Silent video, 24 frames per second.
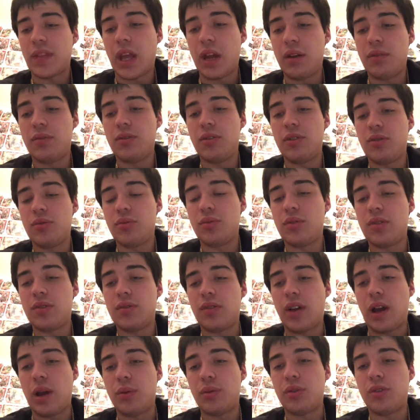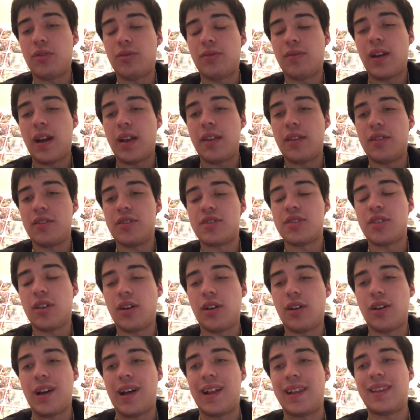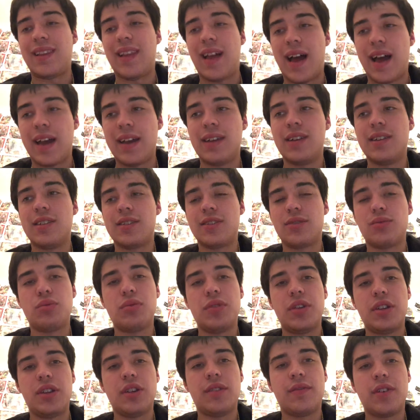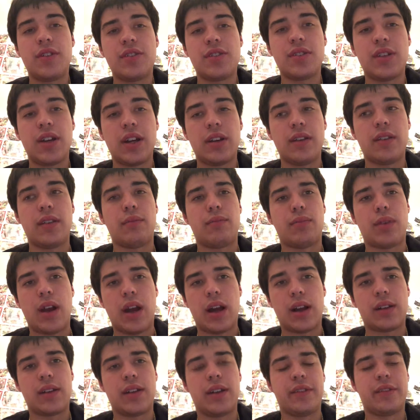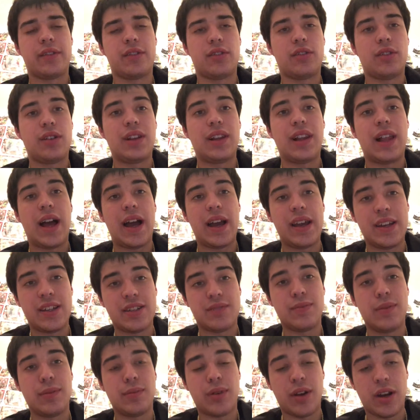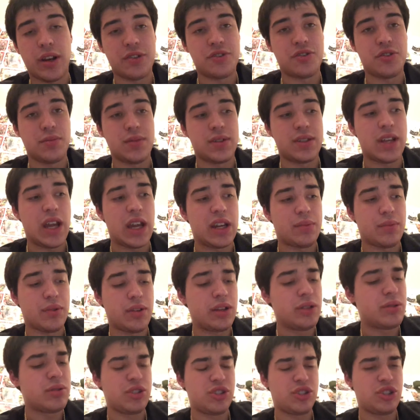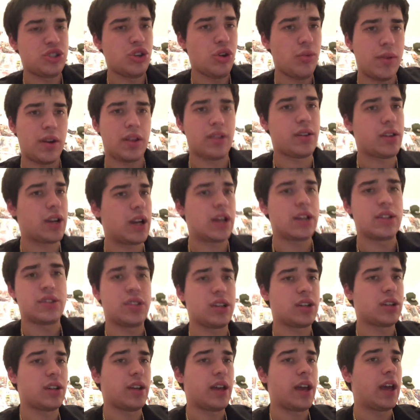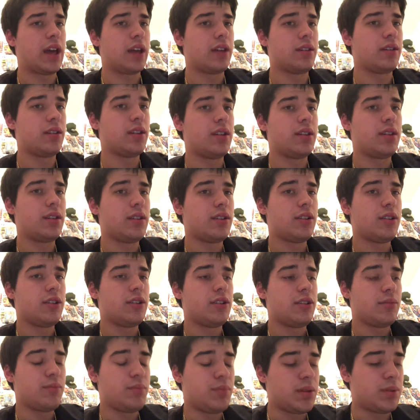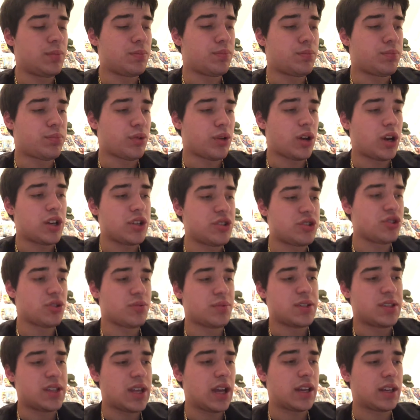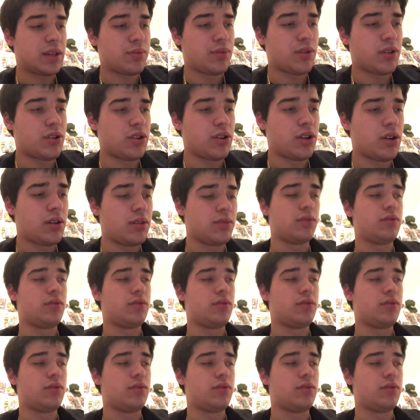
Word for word: I really would have. I would have rather saw Elias win the Universal title than Brock Lesnar. Or Elias be Braun Strowman's tag partner. There was so many other guys they could have had be Braun Strowman's tag partner,